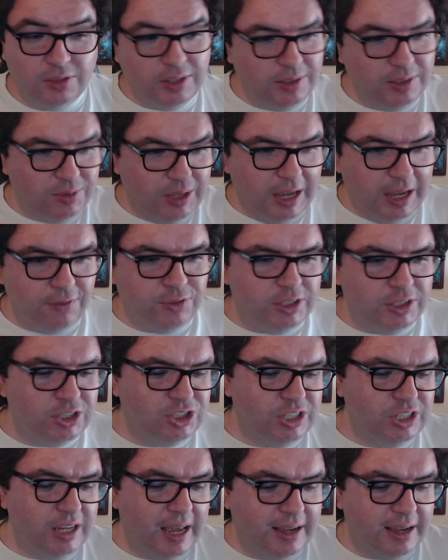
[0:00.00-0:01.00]
the
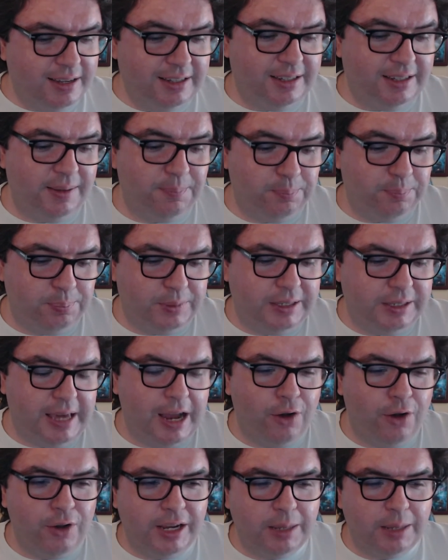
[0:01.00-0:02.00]
FTC keep uh,
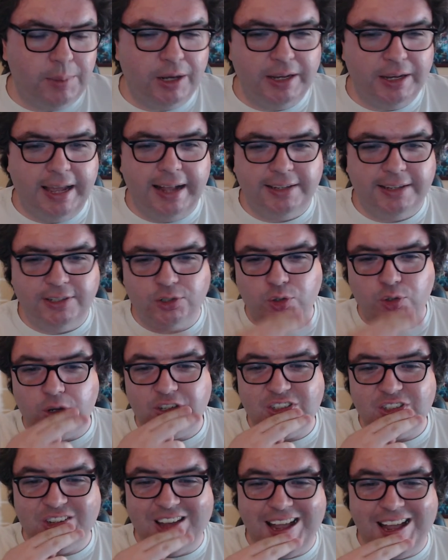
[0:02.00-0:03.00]
caring about
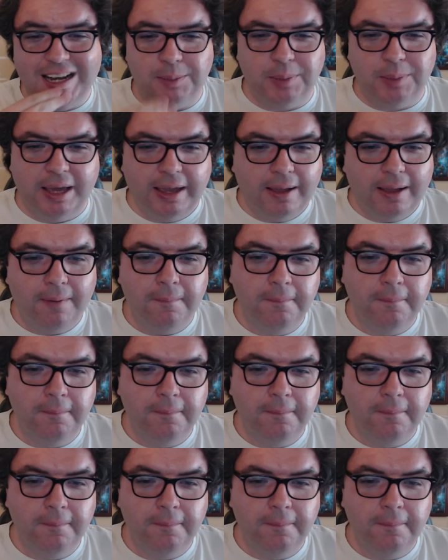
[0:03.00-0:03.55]
antitrust in anime.